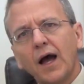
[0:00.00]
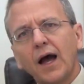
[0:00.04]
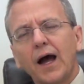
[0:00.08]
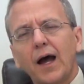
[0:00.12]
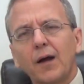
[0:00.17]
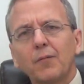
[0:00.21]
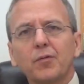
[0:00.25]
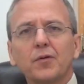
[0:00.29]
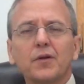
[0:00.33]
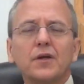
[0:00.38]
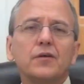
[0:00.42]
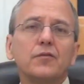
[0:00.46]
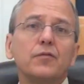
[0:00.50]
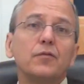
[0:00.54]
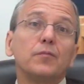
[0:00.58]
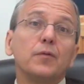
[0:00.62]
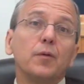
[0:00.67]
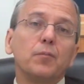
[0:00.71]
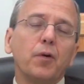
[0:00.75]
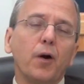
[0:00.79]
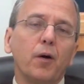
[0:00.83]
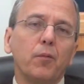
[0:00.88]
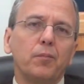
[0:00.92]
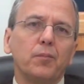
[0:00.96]
I believe
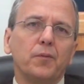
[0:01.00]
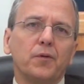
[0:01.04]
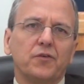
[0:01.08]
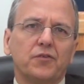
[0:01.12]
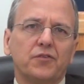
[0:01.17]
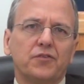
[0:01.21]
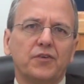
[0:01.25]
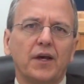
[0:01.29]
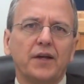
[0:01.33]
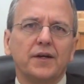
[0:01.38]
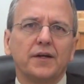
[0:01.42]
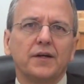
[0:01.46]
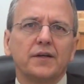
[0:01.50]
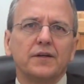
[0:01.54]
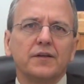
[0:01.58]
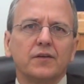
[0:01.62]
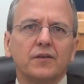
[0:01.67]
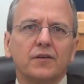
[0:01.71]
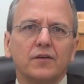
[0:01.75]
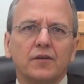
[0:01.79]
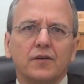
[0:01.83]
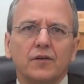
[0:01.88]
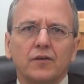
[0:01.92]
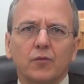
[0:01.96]
the Pope is setting
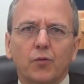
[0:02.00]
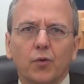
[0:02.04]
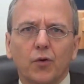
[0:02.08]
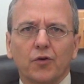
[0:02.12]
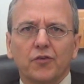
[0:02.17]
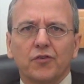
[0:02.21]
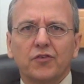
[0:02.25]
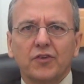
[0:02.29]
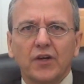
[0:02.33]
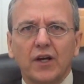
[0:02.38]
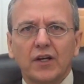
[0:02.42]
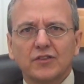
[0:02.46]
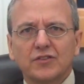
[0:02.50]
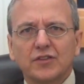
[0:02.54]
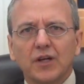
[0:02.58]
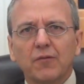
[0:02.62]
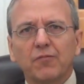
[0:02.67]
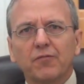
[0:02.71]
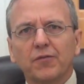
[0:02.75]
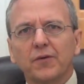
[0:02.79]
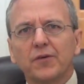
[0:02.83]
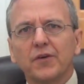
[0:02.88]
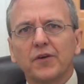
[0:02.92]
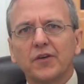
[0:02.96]
the world stage
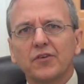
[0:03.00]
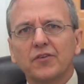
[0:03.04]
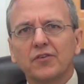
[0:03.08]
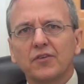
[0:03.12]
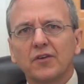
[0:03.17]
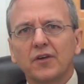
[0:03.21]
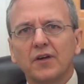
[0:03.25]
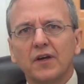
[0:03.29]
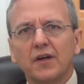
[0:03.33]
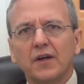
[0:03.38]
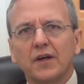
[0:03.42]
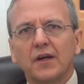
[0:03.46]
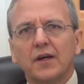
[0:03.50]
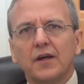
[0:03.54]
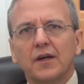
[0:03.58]
up for this.